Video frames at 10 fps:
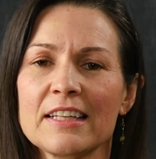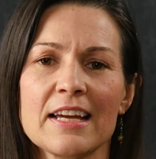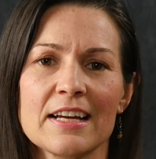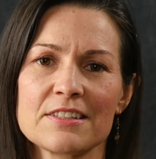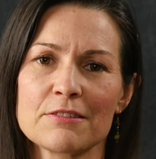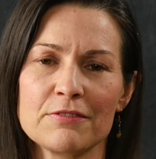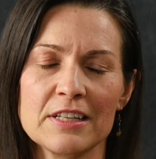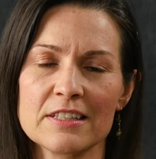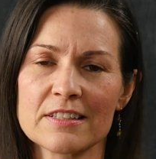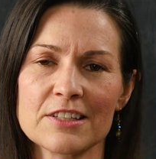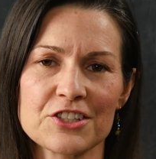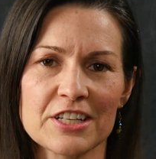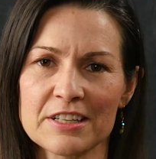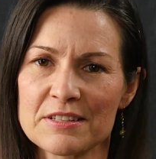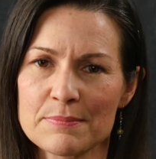had to feed it to the
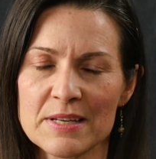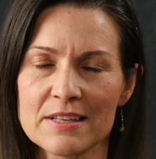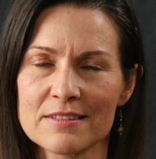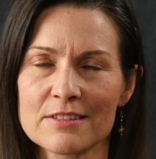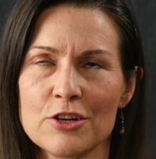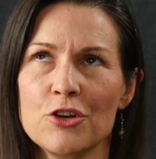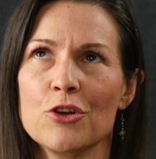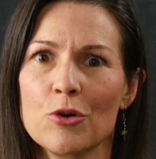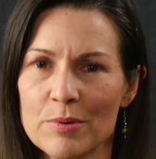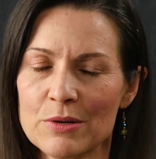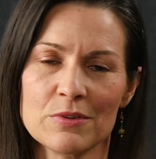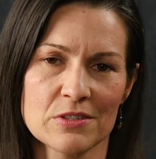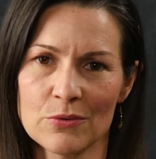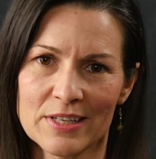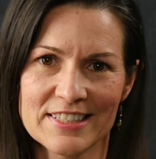chickens because nobody was
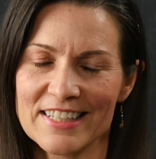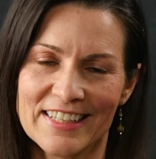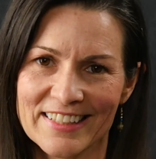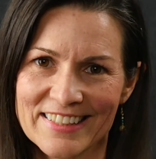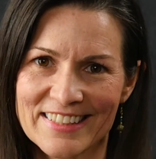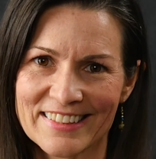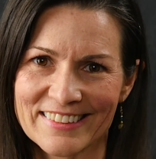going to eat it.